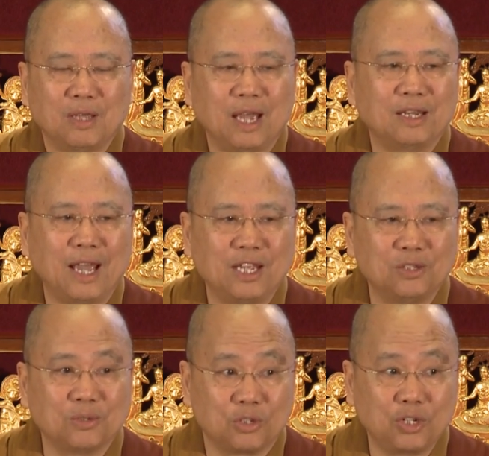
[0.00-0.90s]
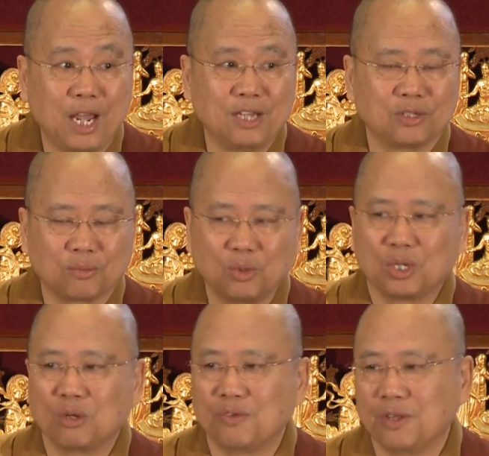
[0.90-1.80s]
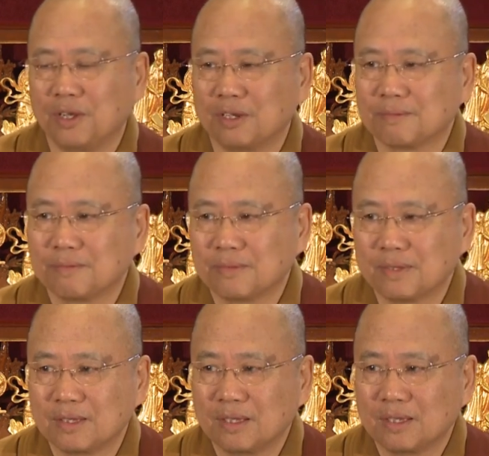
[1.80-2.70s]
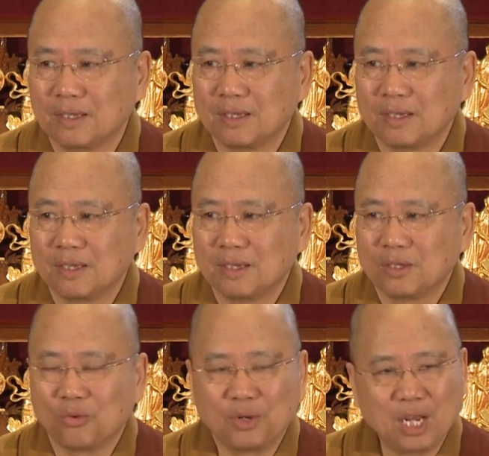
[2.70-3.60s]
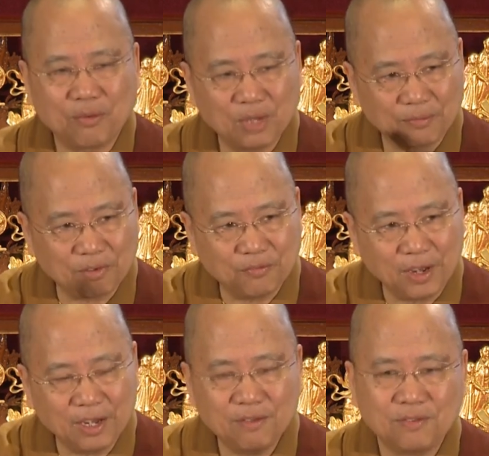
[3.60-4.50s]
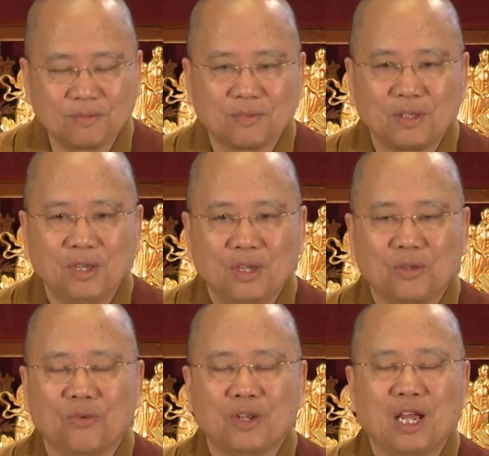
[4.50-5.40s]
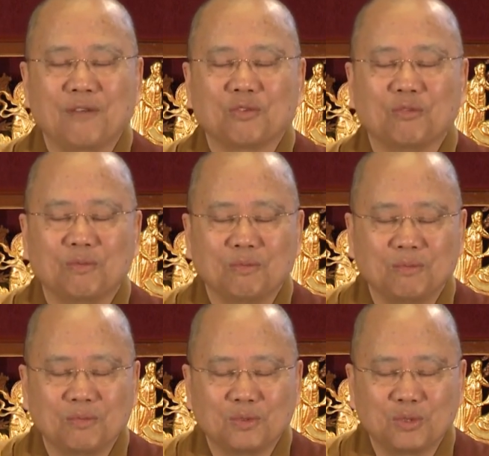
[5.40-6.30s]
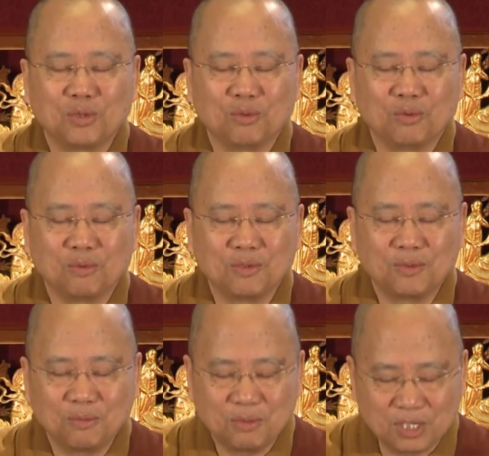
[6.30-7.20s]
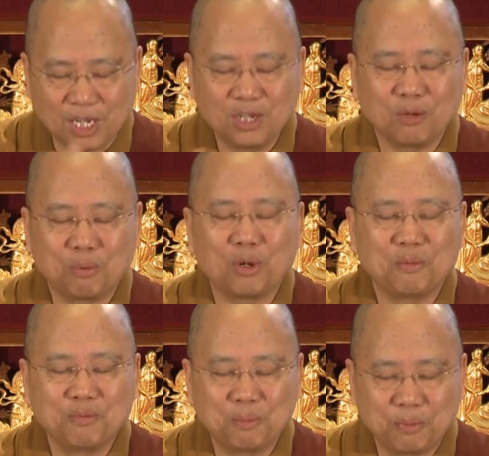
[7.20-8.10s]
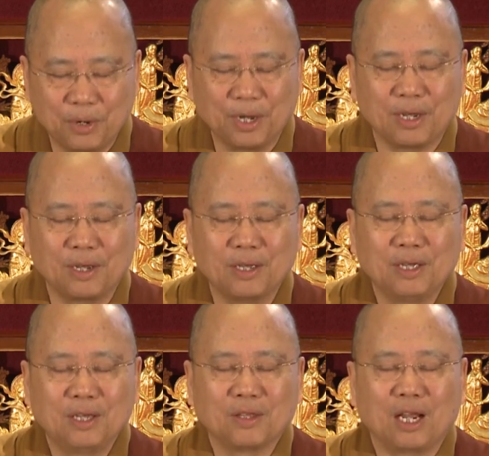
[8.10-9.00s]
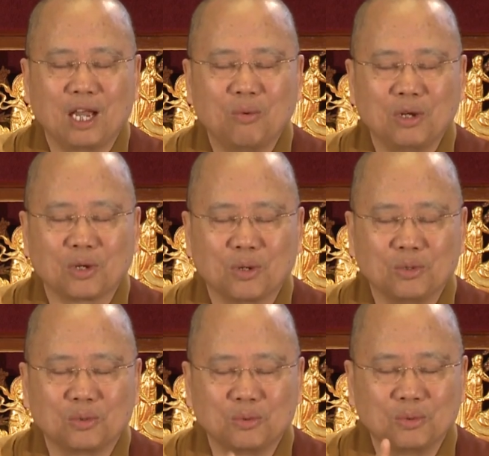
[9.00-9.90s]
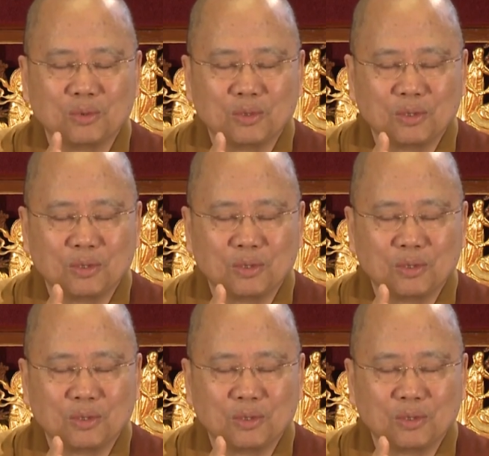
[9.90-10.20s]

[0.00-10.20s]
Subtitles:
enhance your chance of going over there. You really have to have the faith. You really have to say your fervent prayer that I want to go to